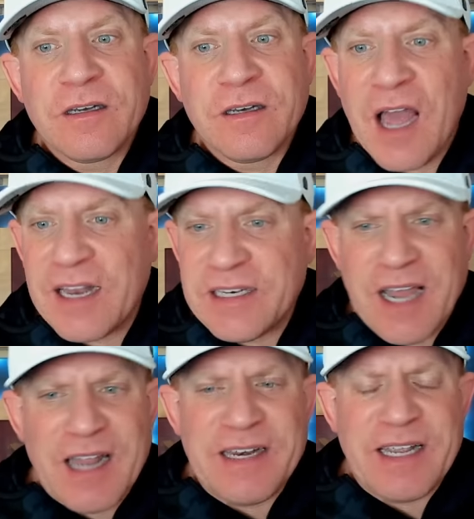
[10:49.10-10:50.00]
Not,
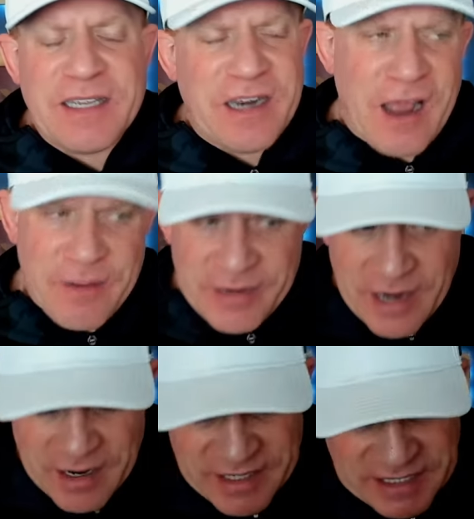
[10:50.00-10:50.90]
not, yeah, I mean,
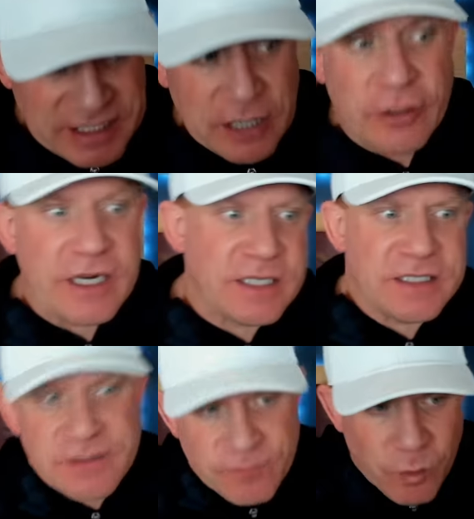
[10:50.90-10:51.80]
not necessarily
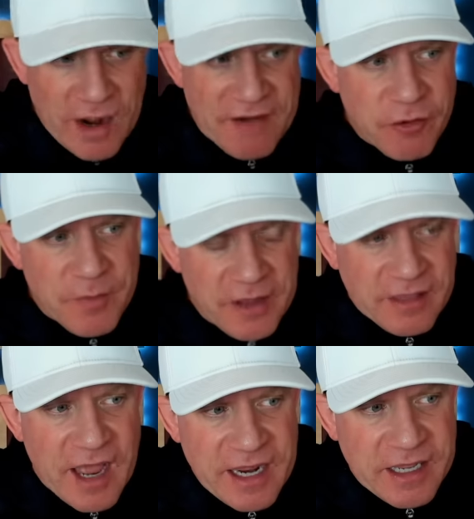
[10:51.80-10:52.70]
because whatever, but
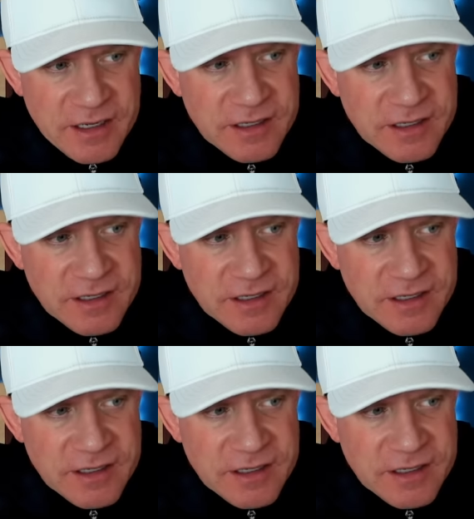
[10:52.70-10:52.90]
like,